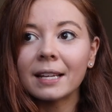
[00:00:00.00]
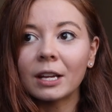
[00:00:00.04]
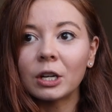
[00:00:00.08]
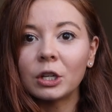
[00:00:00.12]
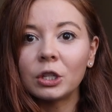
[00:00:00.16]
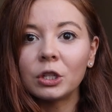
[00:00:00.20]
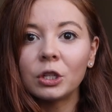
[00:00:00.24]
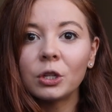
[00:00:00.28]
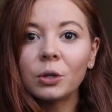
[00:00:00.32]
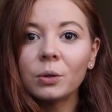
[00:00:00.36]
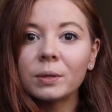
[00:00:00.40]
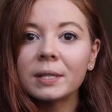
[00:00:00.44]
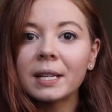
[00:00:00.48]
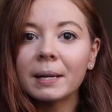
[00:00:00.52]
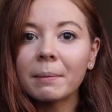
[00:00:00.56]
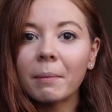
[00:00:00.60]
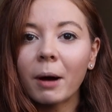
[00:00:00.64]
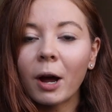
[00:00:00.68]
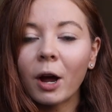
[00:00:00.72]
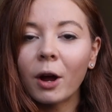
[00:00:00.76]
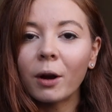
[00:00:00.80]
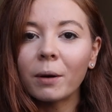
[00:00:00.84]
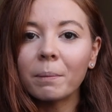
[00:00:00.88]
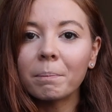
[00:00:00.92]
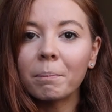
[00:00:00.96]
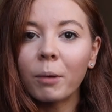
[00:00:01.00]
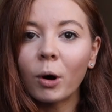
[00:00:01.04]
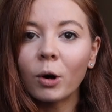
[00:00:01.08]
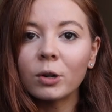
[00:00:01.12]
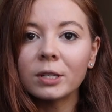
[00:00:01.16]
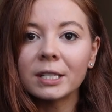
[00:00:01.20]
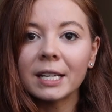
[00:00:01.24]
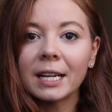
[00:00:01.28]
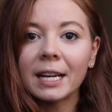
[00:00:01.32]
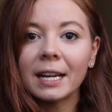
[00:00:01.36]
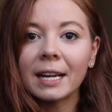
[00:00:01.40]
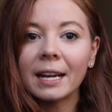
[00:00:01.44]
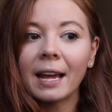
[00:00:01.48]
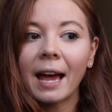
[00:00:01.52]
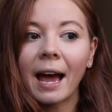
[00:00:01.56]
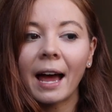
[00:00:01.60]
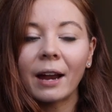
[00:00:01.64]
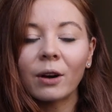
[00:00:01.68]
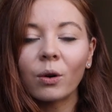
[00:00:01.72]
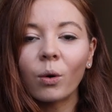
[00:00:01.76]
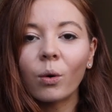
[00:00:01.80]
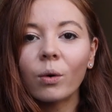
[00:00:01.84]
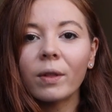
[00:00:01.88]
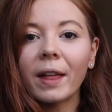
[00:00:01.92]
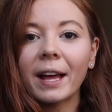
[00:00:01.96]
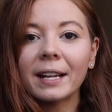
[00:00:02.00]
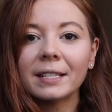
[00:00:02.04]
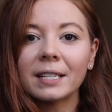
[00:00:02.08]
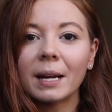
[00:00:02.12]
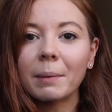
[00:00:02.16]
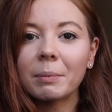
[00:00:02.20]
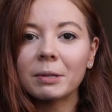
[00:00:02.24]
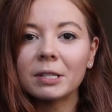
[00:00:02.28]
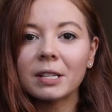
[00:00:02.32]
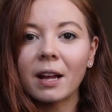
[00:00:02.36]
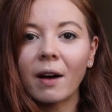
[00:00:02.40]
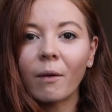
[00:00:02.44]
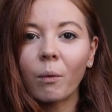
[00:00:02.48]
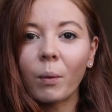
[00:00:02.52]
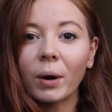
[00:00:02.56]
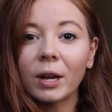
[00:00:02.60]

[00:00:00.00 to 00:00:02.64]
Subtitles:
and using my own body and all that type of stuff,